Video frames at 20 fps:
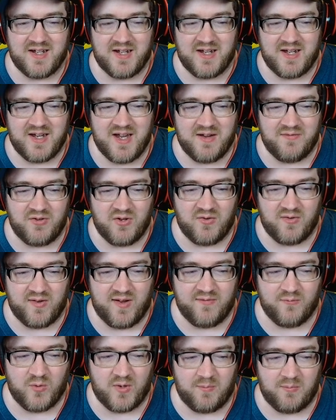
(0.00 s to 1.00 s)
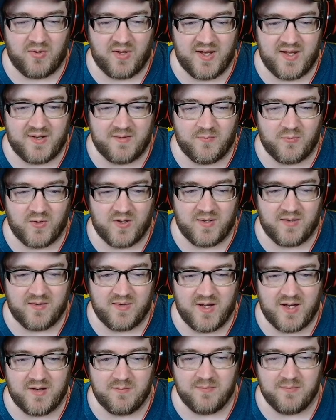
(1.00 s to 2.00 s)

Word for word: I have those. I haven't really played them really yet,